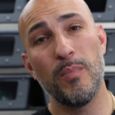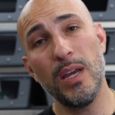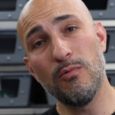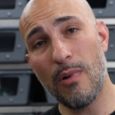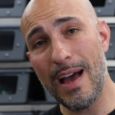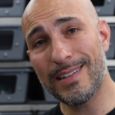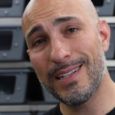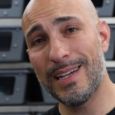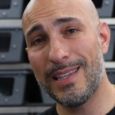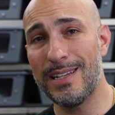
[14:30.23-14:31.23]
In racks
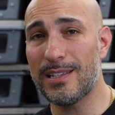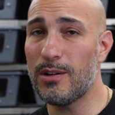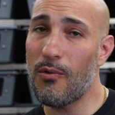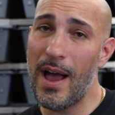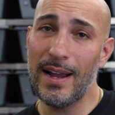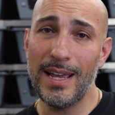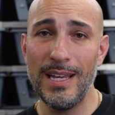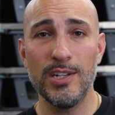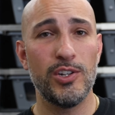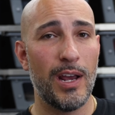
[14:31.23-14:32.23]
like this, the rack
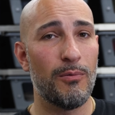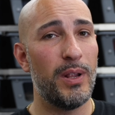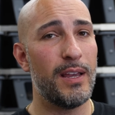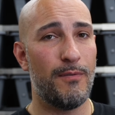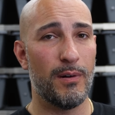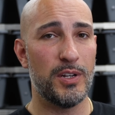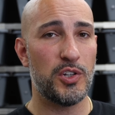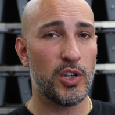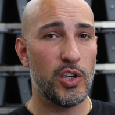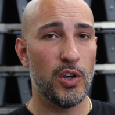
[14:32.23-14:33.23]
is generally a very
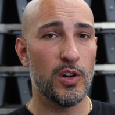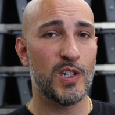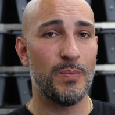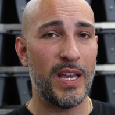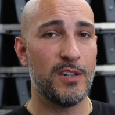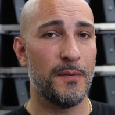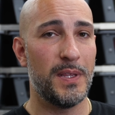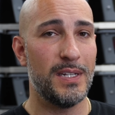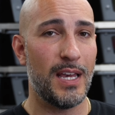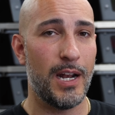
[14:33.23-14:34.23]
secure space for
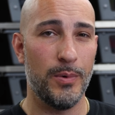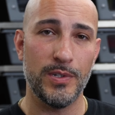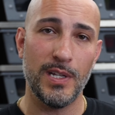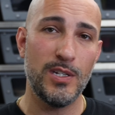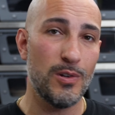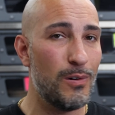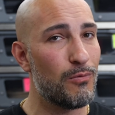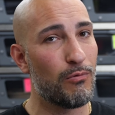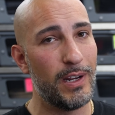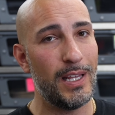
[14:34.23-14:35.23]
these animals. They
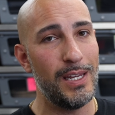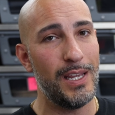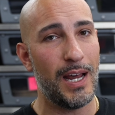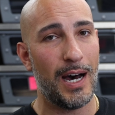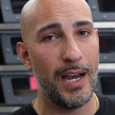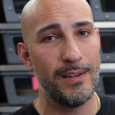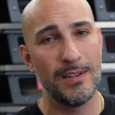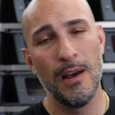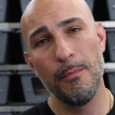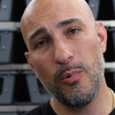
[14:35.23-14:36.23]
don't really need hides.
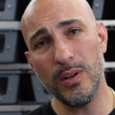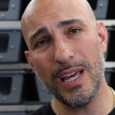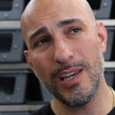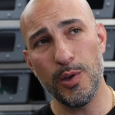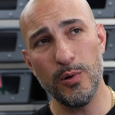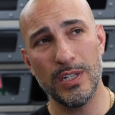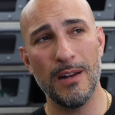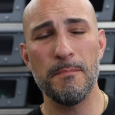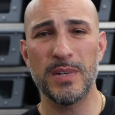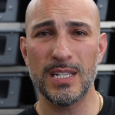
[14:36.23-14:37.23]
Will they use
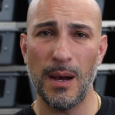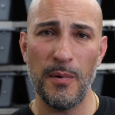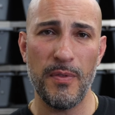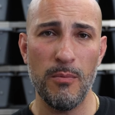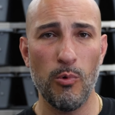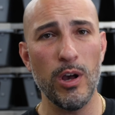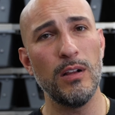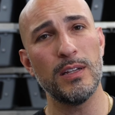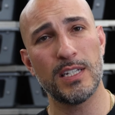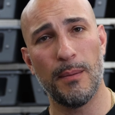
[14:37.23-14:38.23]
it? Some of them
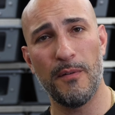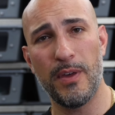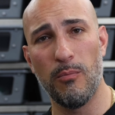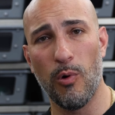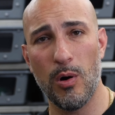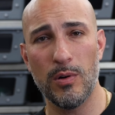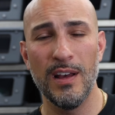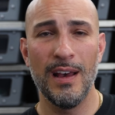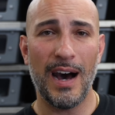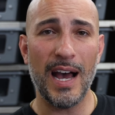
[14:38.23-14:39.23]
will, some of them won't.
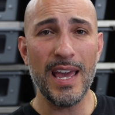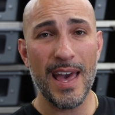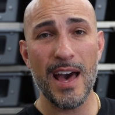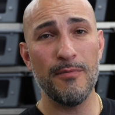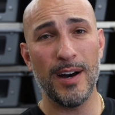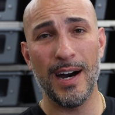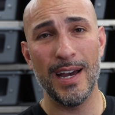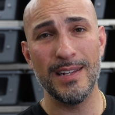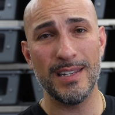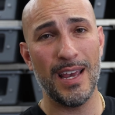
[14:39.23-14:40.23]
I have
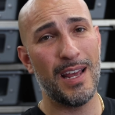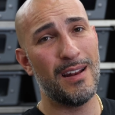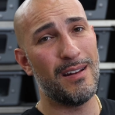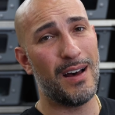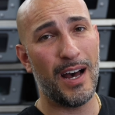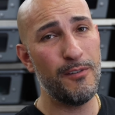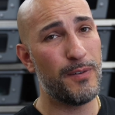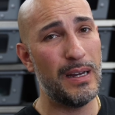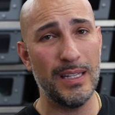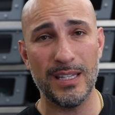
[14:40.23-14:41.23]
hides, and I
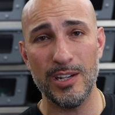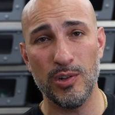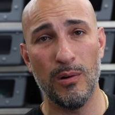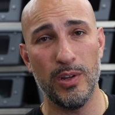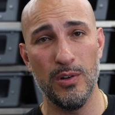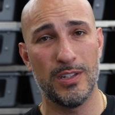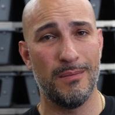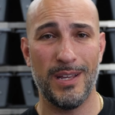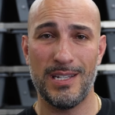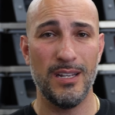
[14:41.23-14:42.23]
find that they don't use
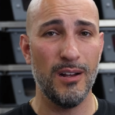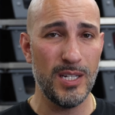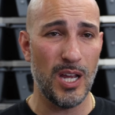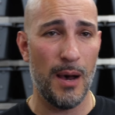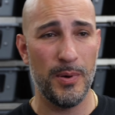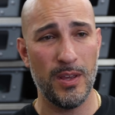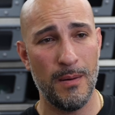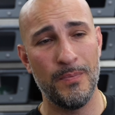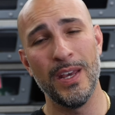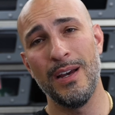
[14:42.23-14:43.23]
them. They sit on top of
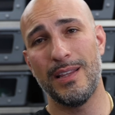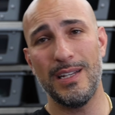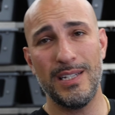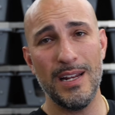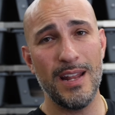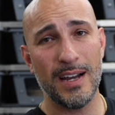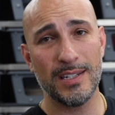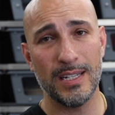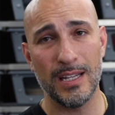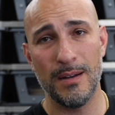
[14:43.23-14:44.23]
them, they sit
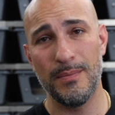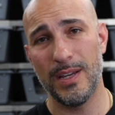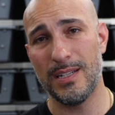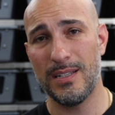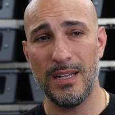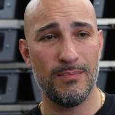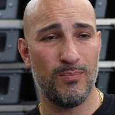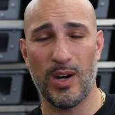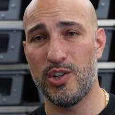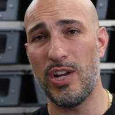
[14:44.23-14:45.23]
next to them, they sit
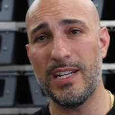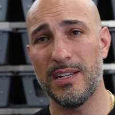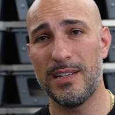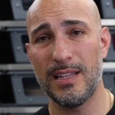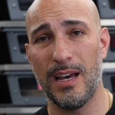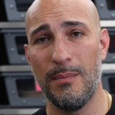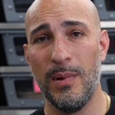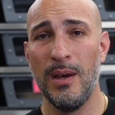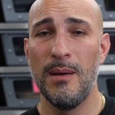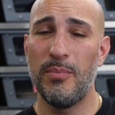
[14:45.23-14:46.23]
adjacent to them,
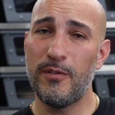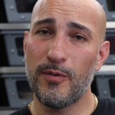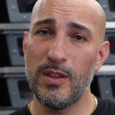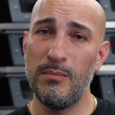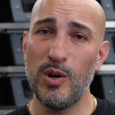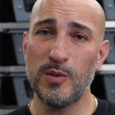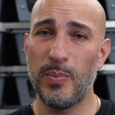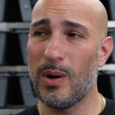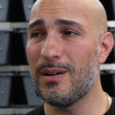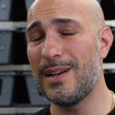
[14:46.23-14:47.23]
but for the most
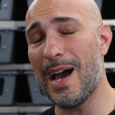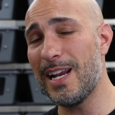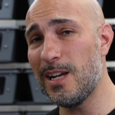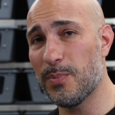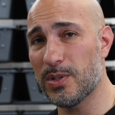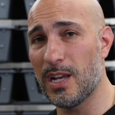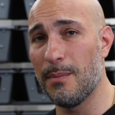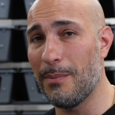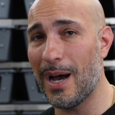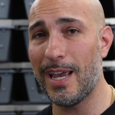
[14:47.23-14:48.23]
part, 90% of
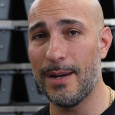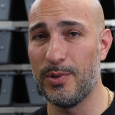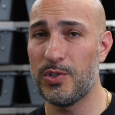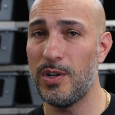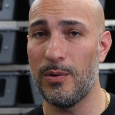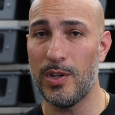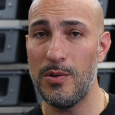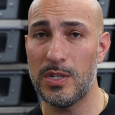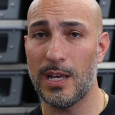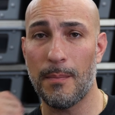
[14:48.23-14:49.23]
my animals don't
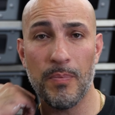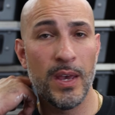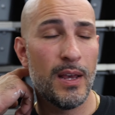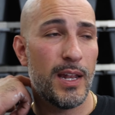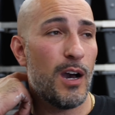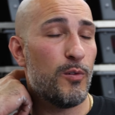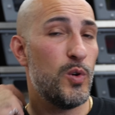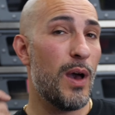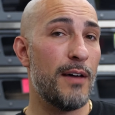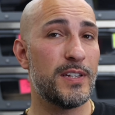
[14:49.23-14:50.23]
use them. Now, if
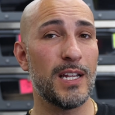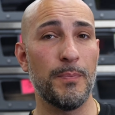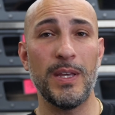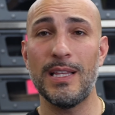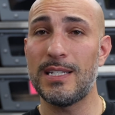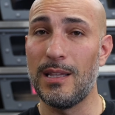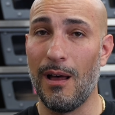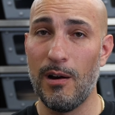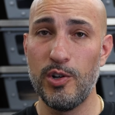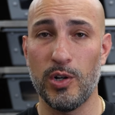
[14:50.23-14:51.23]
you have something that's
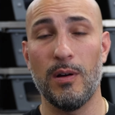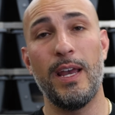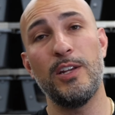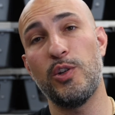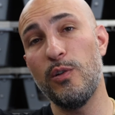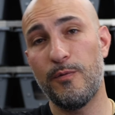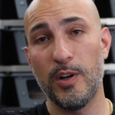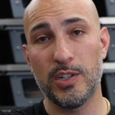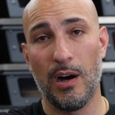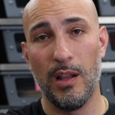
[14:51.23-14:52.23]
larger, a
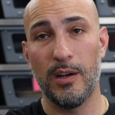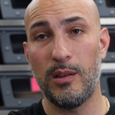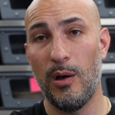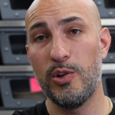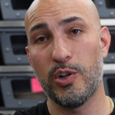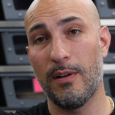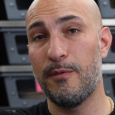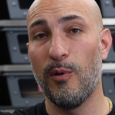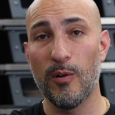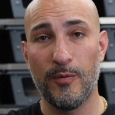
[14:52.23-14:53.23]
2-foot tall enclosure, a
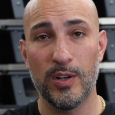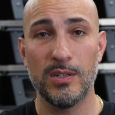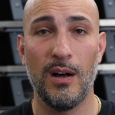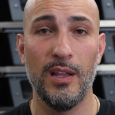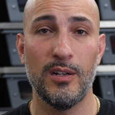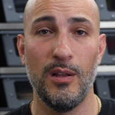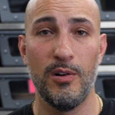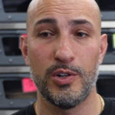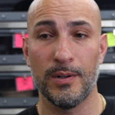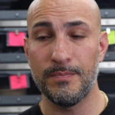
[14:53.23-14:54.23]
4-foot tall
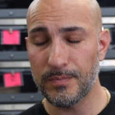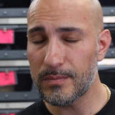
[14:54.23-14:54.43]
enclosure,